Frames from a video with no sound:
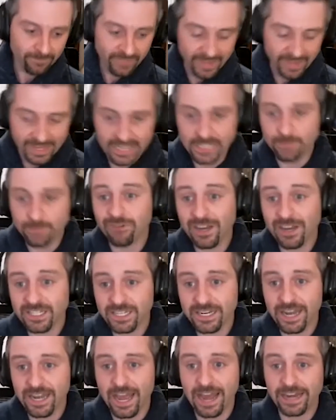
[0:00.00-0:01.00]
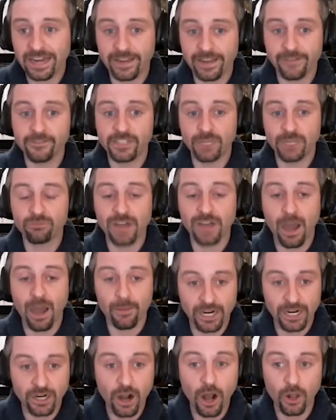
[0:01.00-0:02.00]
is present and gives the
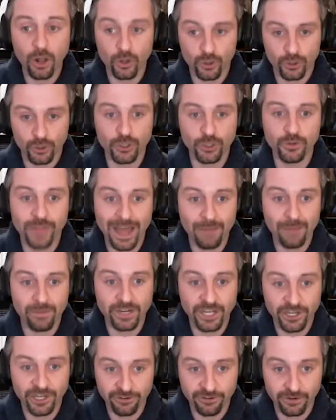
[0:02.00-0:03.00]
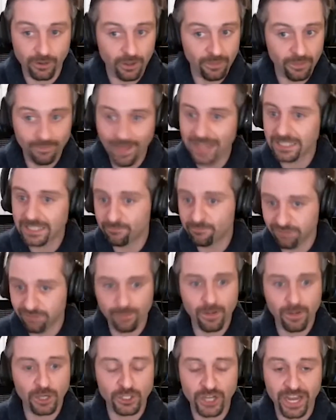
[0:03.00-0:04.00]
predominant color to that material. That's pretty
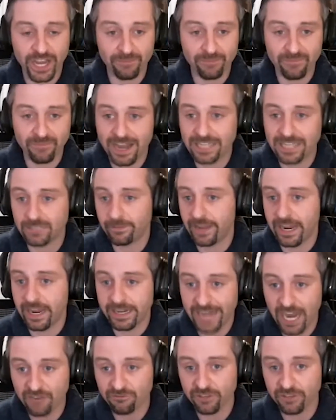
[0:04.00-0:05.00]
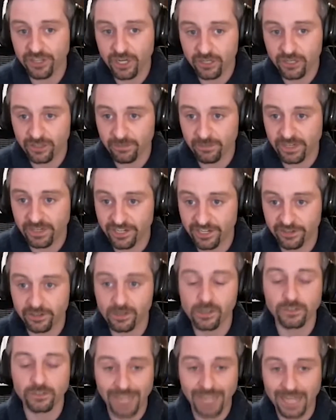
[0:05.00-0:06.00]
much it. It has to be a naturally occurring
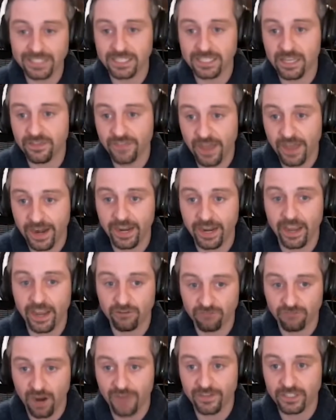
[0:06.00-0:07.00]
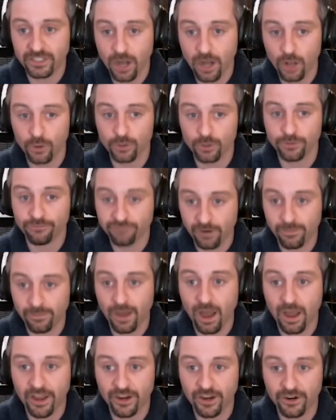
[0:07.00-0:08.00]
material, not synthetic, and derive its color from
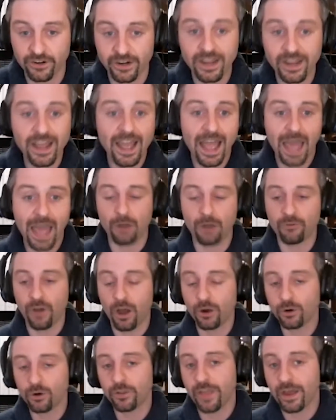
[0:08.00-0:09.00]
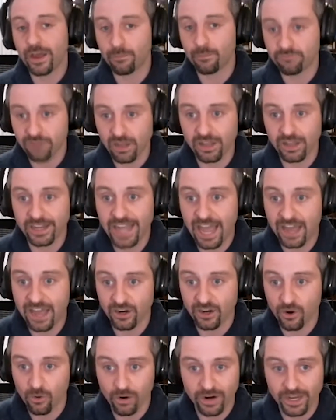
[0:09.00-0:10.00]
iron. And under that umbrella
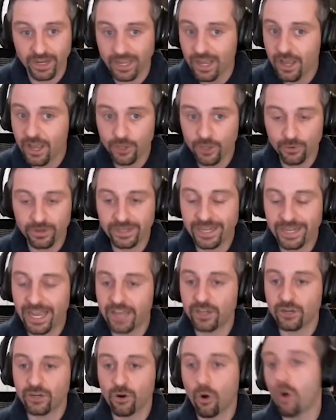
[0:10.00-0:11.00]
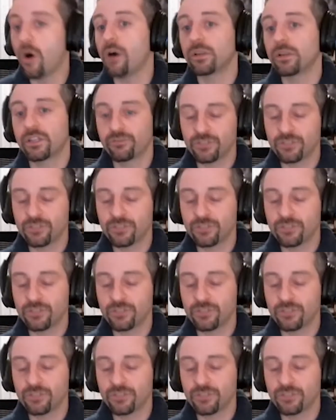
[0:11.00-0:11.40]
category, you can get into all different